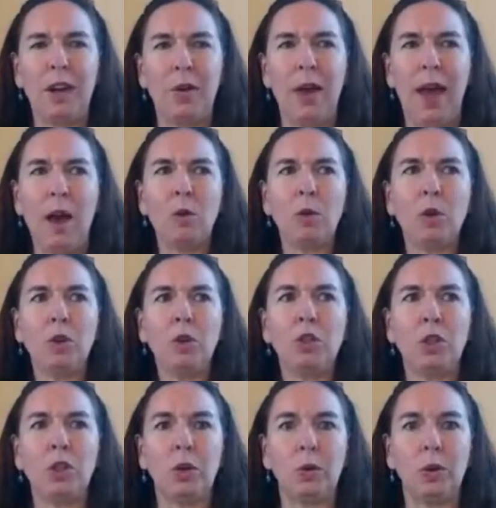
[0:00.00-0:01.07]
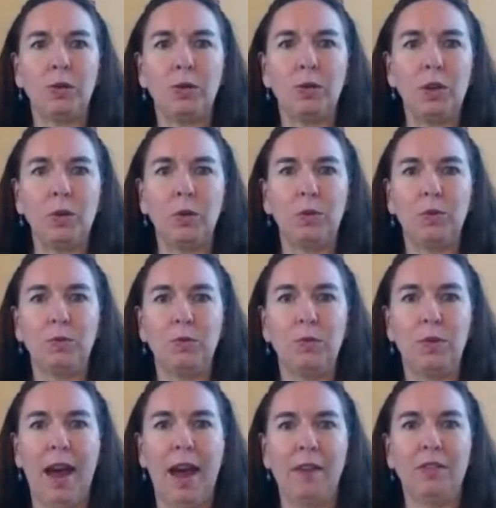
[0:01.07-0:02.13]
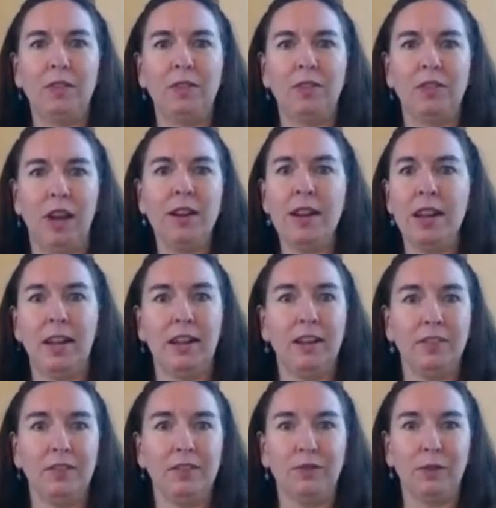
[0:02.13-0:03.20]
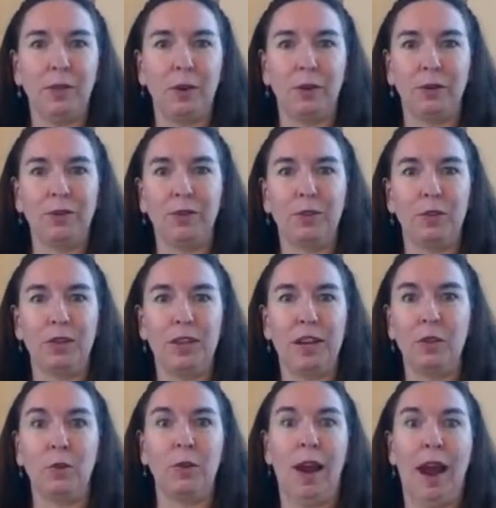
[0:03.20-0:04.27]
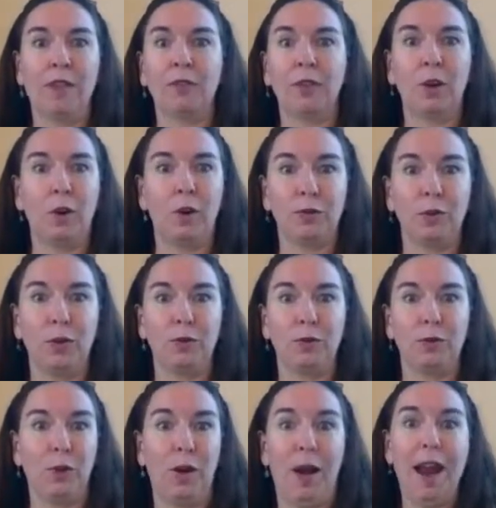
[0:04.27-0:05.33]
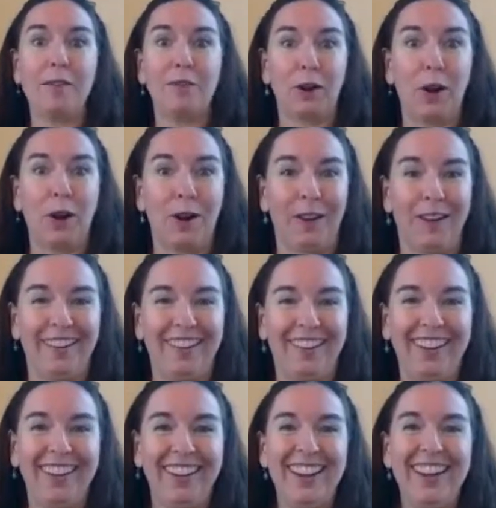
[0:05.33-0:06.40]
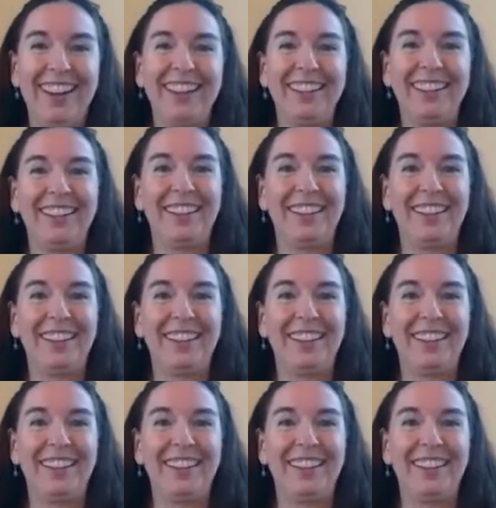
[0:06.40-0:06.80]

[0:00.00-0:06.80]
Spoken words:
how could you if you haven't done it for either ever or for forever? you